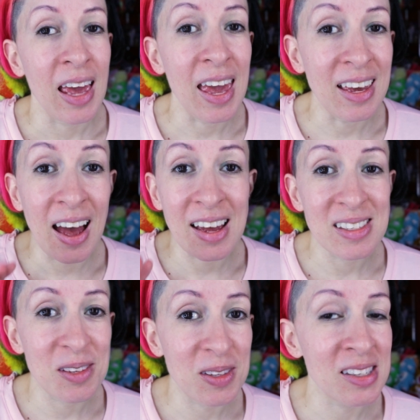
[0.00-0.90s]
Hey
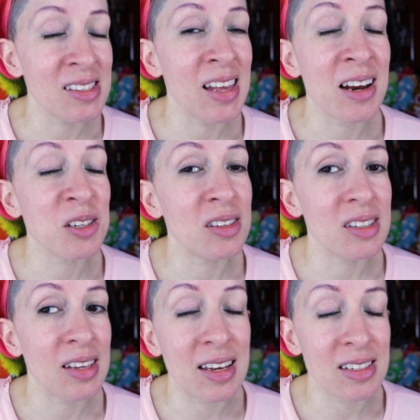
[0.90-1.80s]
guys, so this is actually the
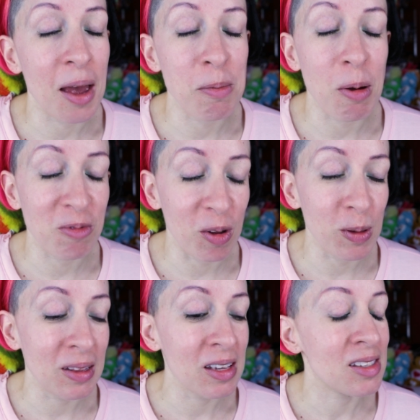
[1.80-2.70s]
second time I'm
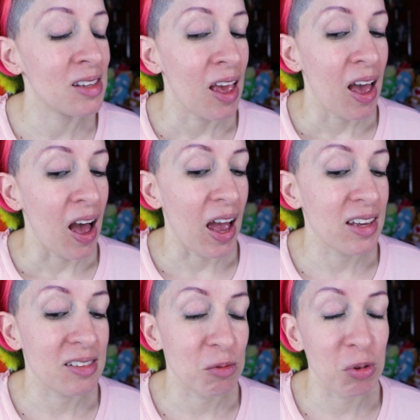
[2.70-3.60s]
filming this. I
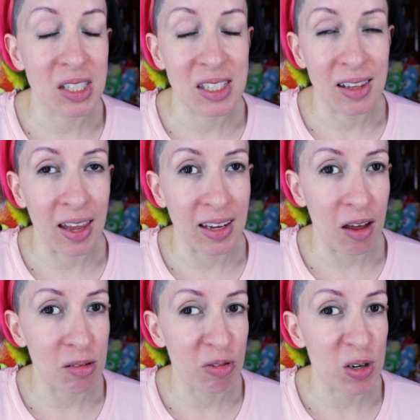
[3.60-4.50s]
really didn't like
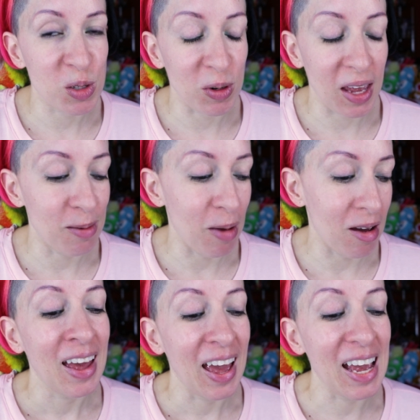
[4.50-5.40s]
how the first one came
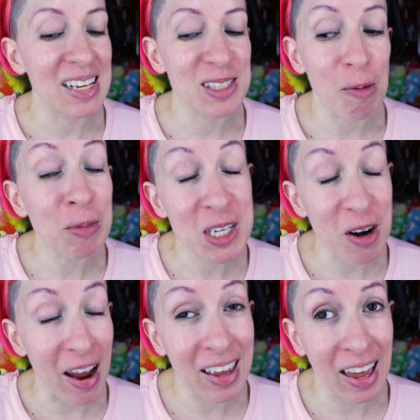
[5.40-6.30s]
out, and so I'm gonna
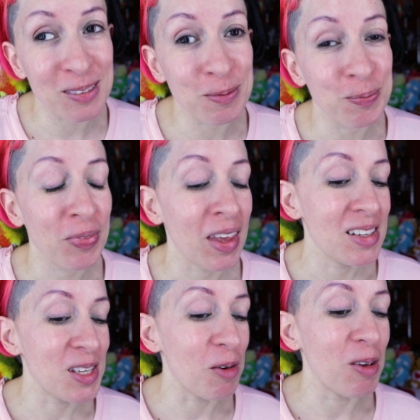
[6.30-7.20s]
try again.
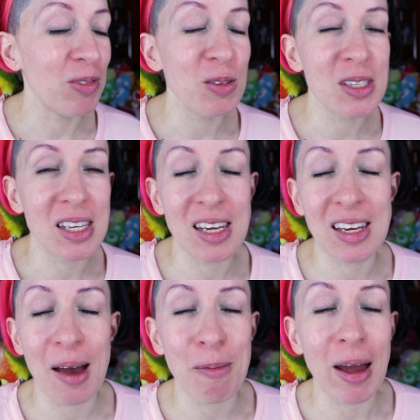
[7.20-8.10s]
So if you
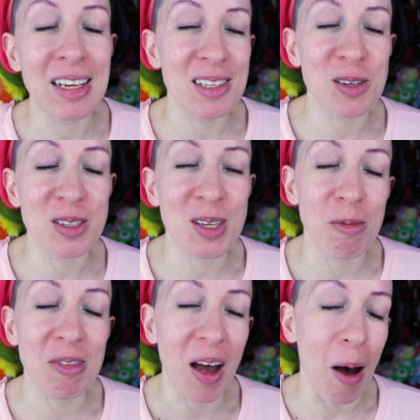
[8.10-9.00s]
see, I might insert
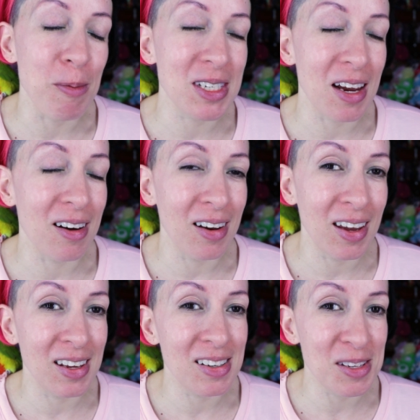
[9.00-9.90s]
some of the
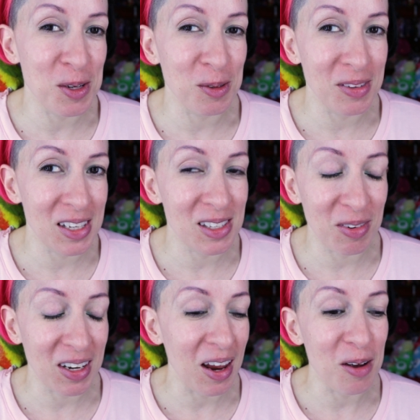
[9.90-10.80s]
commentary into this
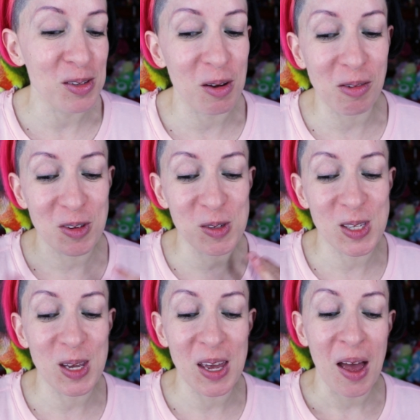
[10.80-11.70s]
video, so if you
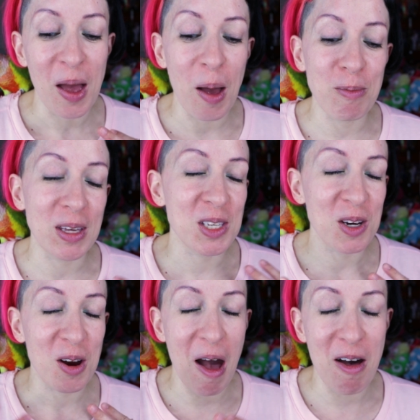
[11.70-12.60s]
see a
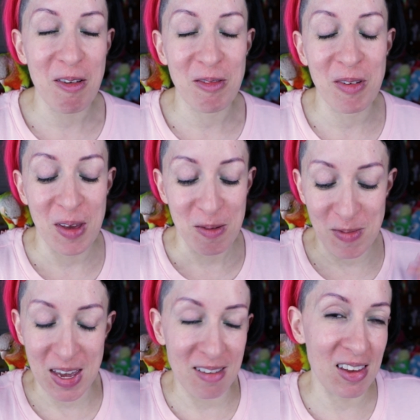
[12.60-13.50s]
mixture of
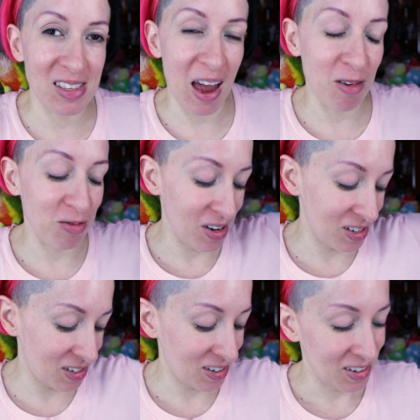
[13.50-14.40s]
me in this
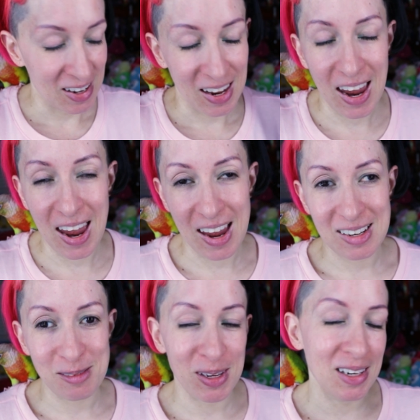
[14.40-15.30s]
outfit
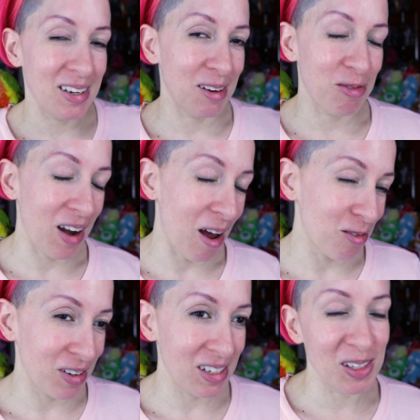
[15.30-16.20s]
and me in a different
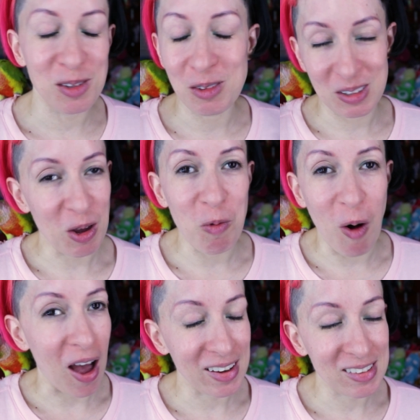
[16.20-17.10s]
outfit, you'll know
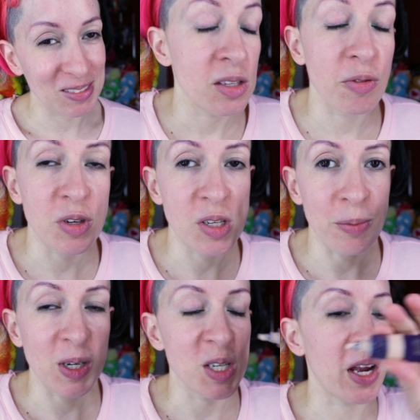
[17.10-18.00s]
why. So first I'm
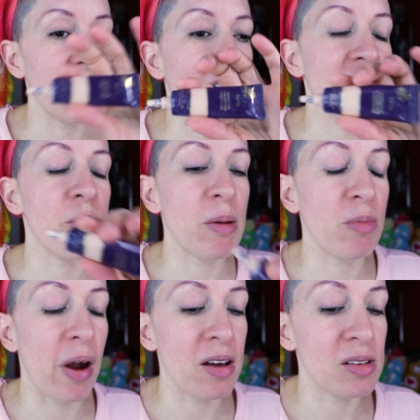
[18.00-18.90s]
gonna try and cover my
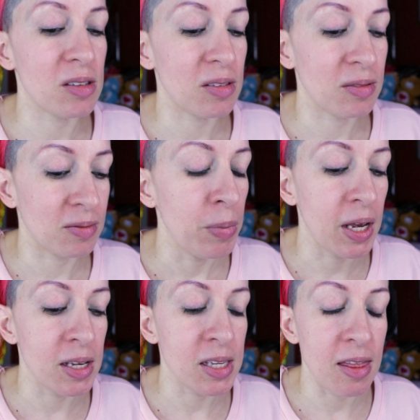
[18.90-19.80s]
brows
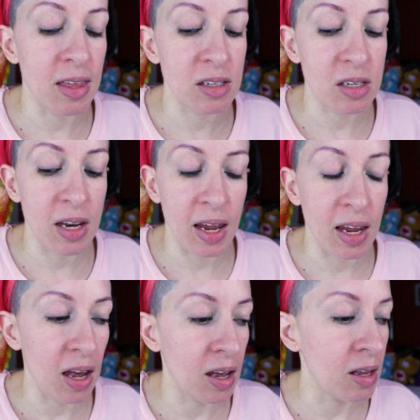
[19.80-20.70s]
because I think
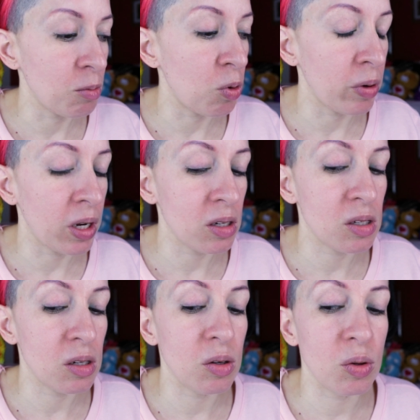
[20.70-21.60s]
today I am going
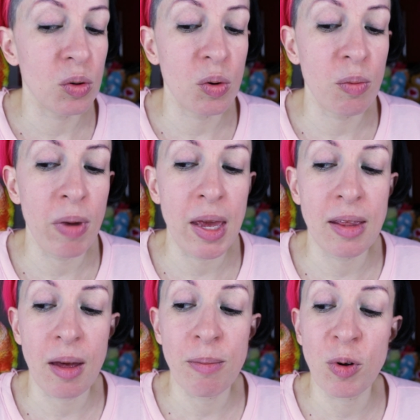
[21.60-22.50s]
to
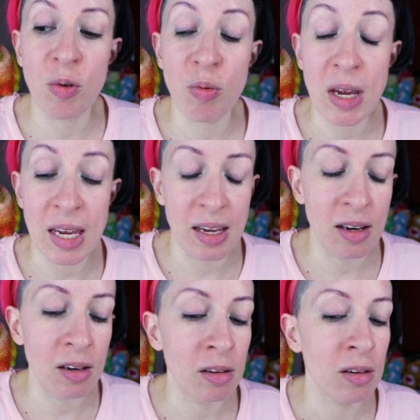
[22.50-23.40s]
make them
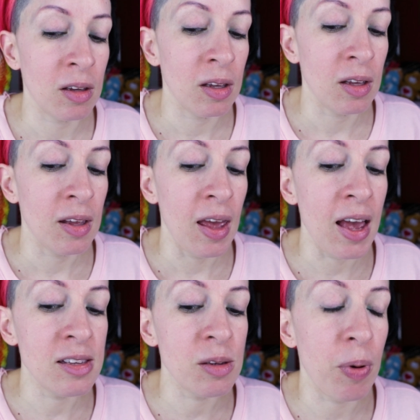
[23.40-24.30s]
green
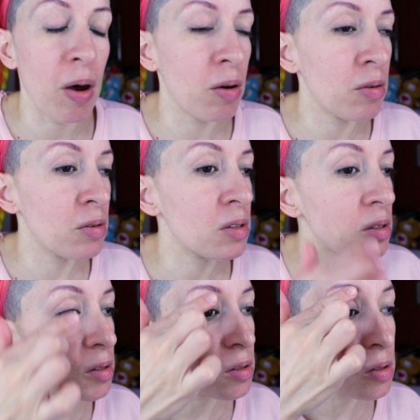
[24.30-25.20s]
as
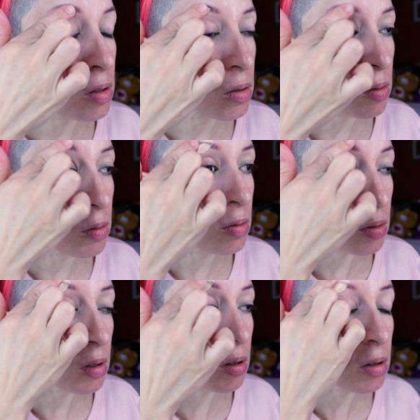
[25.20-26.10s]
opposed to,
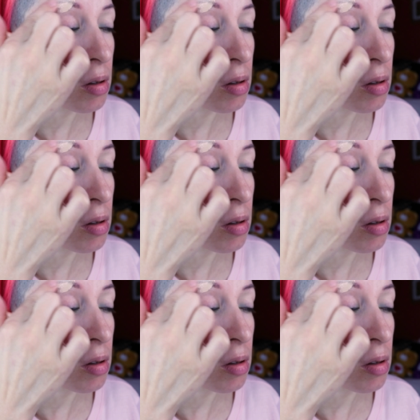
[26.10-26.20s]
oh,